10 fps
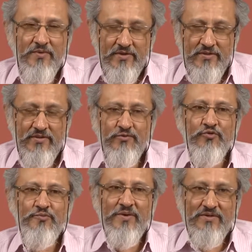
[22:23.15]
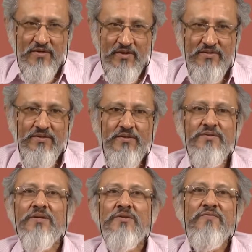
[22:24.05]
persons who specialize in the
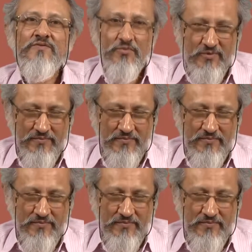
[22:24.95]
study of German.